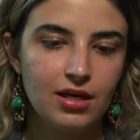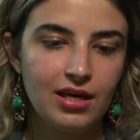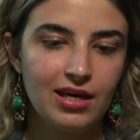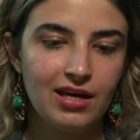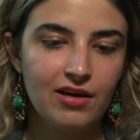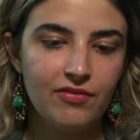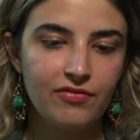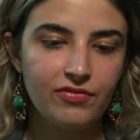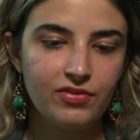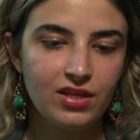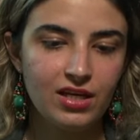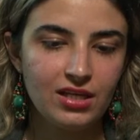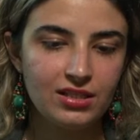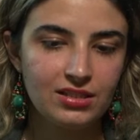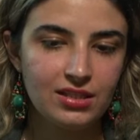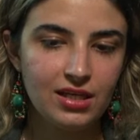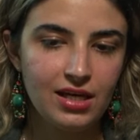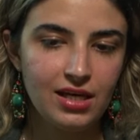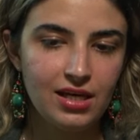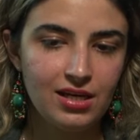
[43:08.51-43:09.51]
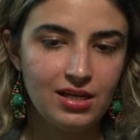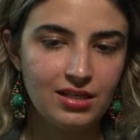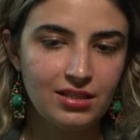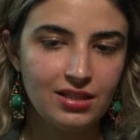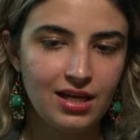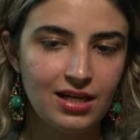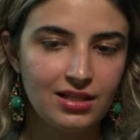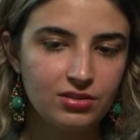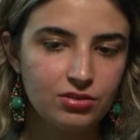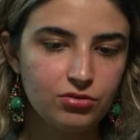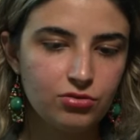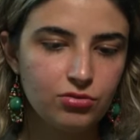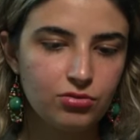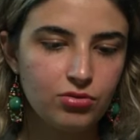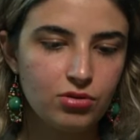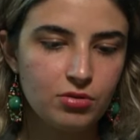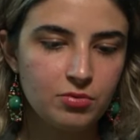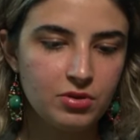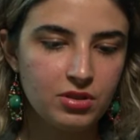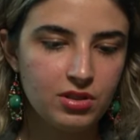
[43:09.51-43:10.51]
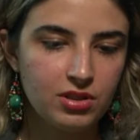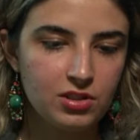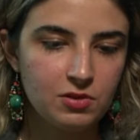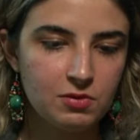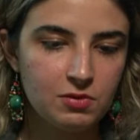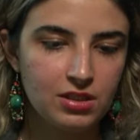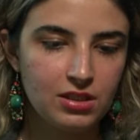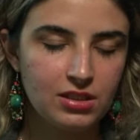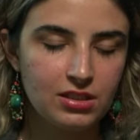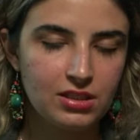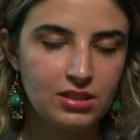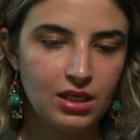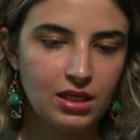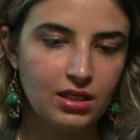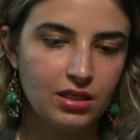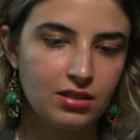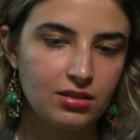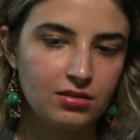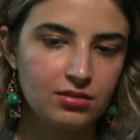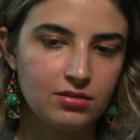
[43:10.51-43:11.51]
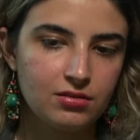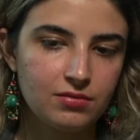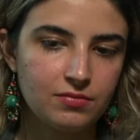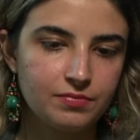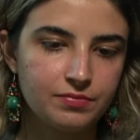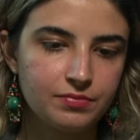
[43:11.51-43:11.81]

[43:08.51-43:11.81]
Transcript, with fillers: If they take, that's cool because we can take it.